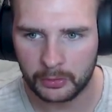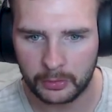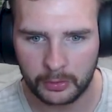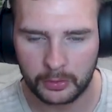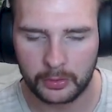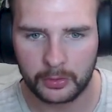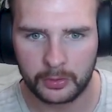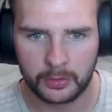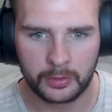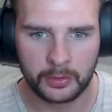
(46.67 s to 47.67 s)

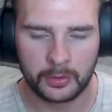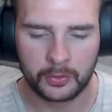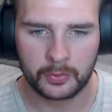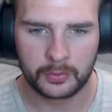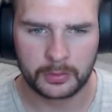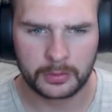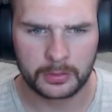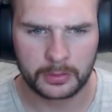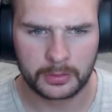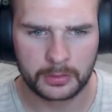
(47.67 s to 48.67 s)

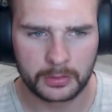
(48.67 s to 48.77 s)
(no one is talking)